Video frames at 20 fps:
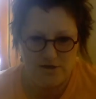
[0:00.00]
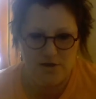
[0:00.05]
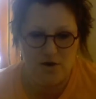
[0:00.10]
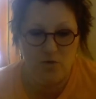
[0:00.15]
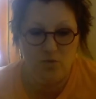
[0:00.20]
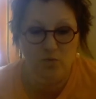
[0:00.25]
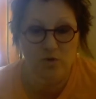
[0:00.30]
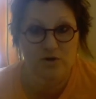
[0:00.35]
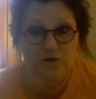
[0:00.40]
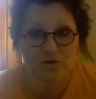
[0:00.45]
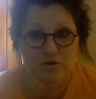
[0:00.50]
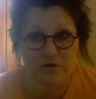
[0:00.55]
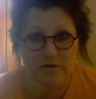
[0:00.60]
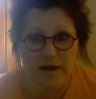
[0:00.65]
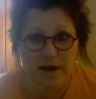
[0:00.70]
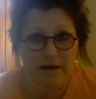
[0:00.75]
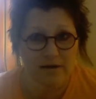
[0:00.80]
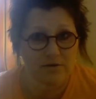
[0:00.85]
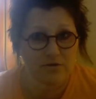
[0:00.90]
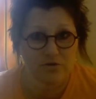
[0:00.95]
So when you do
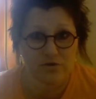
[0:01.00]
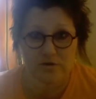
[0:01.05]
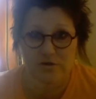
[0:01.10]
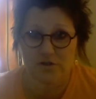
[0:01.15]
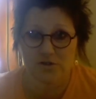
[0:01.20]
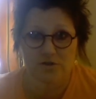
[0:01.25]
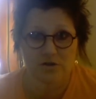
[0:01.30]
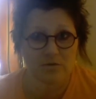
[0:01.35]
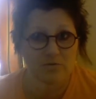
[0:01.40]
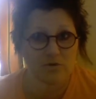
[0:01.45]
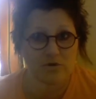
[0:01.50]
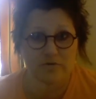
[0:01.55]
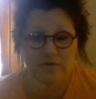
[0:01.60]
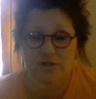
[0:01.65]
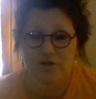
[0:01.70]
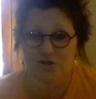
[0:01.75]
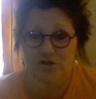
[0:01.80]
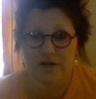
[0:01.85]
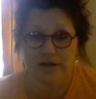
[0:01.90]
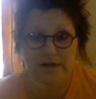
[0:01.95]
that, you're going to start moving
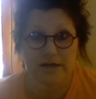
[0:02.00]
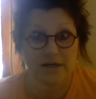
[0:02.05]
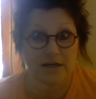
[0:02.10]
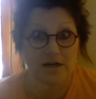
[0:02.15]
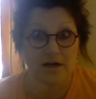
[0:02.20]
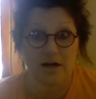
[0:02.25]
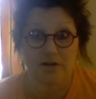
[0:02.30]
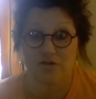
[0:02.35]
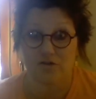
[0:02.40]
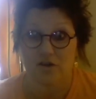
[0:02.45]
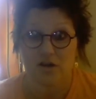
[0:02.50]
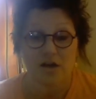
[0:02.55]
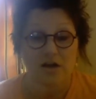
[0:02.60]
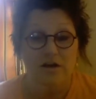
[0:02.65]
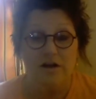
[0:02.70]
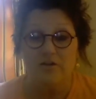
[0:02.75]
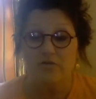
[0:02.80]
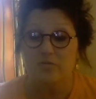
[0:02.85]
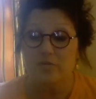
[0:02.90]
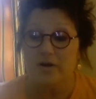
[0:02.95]
and shaking. And God's,
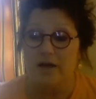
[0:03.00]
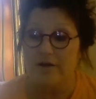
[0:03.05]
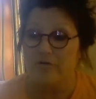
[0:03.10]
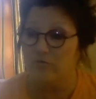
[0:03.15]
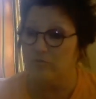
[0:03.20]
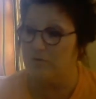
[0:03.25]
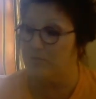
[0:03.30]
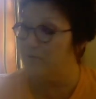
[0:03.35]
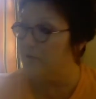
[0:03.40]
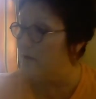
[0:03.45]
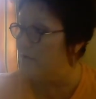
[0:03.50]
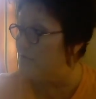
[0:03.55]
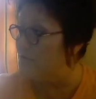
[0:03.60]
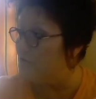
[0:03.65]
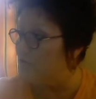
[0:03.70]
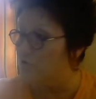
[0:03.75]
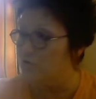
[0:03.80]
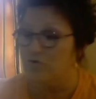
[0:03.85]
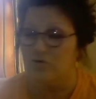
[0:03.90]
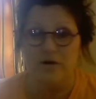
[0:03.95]
God's been having me play
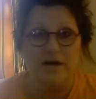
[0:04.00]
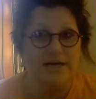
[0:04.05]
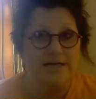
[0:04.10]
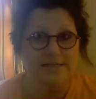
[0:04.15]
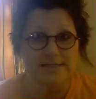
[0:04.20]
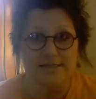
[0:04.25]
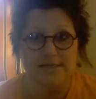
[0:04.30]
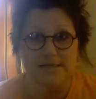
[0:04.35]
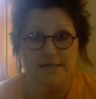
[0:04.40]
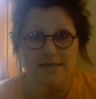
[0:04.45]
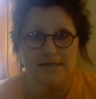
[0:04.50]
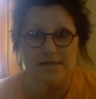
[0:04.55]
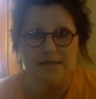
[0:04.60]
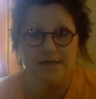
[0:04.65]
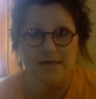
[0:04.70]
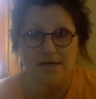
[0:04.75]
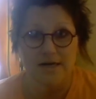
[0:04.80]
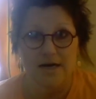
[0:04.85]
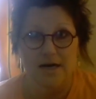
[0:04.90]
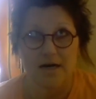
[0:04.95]
this crazy
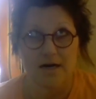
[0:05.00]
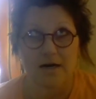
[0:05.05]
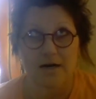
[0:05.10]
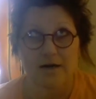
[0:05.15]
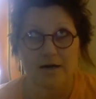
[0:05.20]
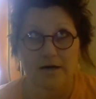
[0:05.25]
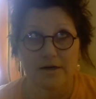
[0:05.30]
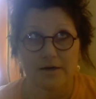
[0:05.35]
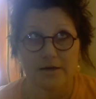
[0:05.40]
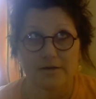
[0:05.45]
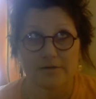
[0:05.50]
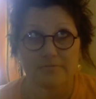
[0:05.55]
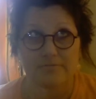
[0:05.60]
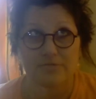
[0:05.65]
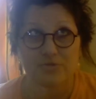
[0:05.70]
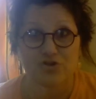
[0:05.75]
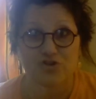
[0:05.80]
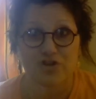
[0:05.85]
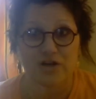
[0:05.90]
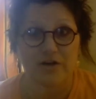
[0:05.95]
uh,
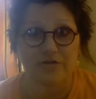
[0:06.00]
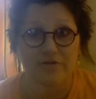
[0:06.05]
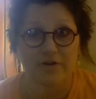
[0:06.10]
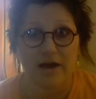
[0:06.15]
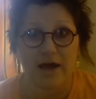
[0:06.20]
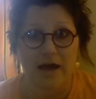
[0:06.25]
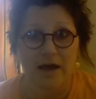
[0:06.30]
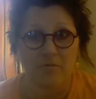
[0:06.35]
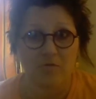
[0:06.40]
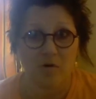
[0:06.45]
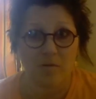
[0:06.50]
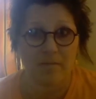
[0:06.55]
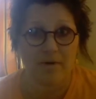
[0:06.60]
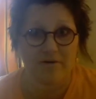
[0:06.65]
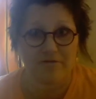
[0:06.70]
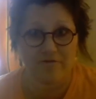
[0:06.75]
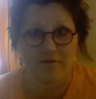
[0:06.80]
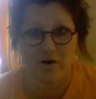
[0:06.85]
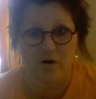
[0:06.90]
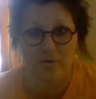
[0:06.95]
chef game on
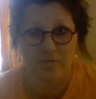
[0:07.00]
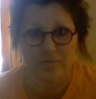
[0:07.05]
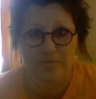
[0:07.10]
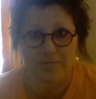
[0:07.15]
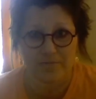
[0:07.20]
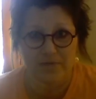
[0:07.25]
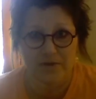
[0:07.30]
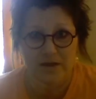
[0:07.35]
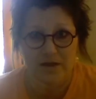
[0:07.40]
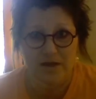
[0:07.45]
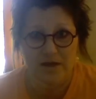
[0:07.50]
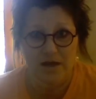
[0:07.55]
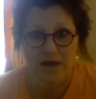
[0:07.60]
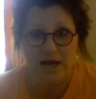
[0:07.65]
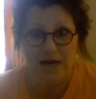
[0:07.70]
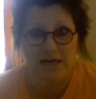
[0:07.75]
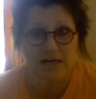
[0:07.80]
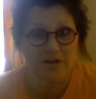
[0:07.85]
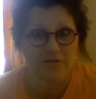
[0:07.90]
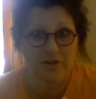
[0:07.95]
my phone.
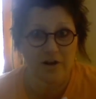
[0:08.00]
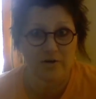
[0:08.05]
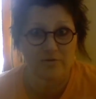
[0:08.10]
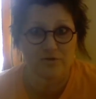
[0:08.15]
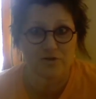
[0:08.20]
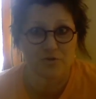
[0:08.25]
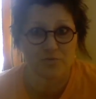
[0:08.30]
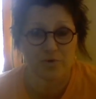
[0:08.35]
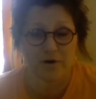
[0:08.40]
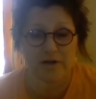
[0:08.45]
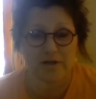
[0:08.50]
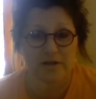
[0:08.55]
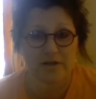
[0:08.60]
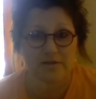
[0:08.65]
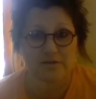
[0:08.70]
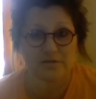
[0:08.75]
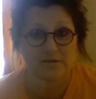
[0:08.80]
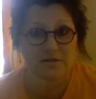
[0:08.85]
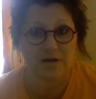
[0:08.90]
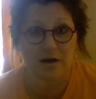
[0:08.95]
And I thought I was just playing it
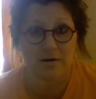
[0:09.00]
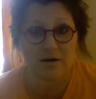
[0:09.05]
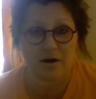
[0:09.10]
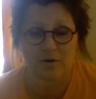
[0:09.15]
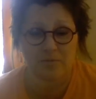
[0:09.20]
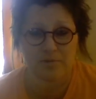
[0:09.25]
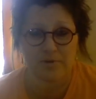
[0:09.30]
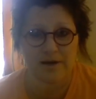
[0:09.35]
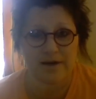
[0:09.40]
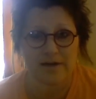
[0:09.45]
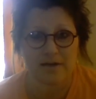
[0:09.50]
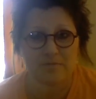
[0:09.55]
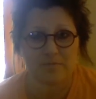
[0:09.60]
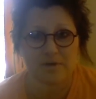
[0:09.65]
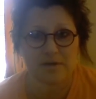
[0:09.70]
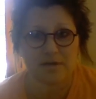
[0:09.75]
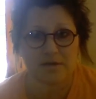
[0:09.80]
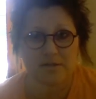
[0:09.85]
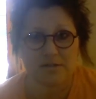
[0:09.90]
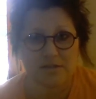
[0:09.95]
because, or playing it
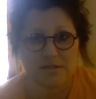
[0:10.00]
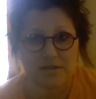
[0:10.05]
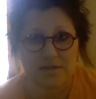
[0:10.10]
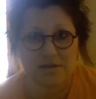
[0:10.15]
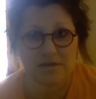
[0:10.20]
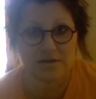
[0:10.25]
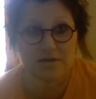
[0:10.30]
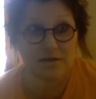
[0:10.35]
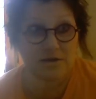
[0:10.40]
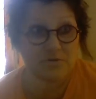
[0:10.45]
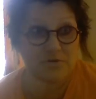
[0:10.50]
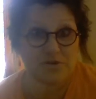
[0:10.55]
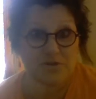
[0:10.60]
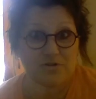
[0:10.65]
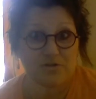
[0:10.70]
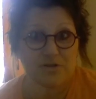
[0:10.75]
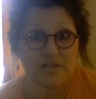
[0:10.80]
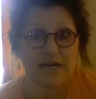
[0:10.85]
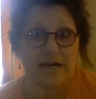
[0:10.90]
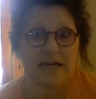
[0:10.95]
because it was
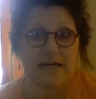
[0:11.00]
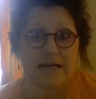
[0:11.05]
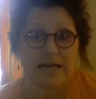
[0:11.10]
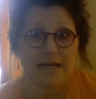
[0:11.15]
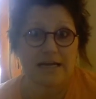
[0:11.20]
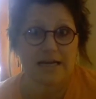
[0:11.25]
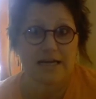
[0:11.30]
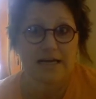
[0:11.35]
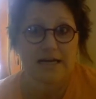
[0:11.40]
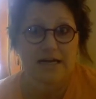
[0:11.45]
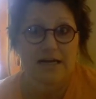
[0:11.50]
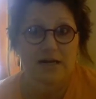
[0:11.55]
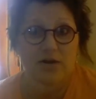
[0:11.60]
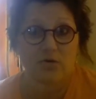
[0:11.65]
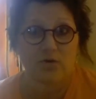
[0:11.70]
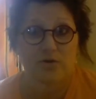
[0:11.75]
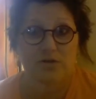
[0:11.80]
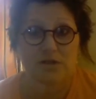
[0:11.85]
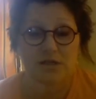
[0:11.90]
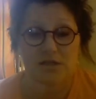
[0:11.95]
entertaining.
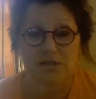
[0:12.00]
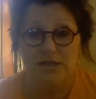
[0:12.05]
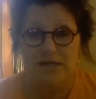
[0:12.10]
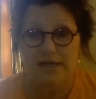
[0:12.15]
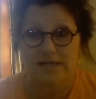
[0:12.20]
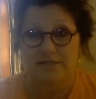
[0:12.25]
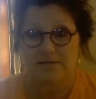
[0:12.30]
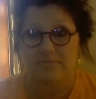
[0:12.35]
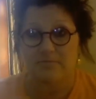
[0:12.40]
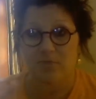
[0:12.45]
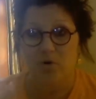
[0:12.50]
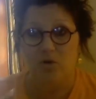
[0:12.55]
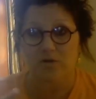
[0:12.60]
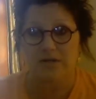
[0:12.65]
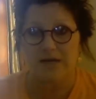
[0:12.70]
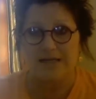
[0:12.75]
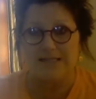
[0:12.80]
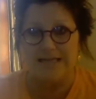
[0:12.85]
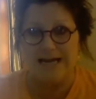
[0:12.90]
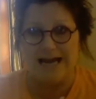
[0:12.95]
Lord says it's a
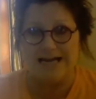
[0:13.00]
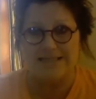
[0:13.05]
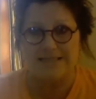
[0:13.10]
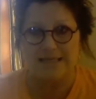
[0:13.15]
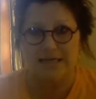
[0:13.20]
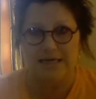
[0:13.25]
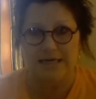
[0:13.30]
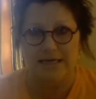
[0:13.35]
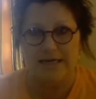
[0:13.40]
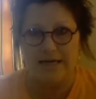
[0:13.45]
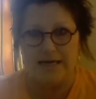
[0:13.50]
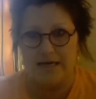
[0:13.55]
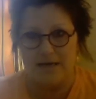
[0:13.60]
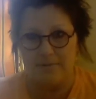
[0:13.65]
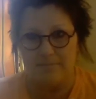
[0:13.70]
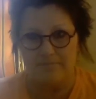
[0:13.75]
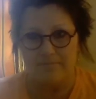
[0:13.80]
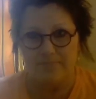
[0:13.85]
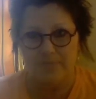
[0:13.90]
multitasking game.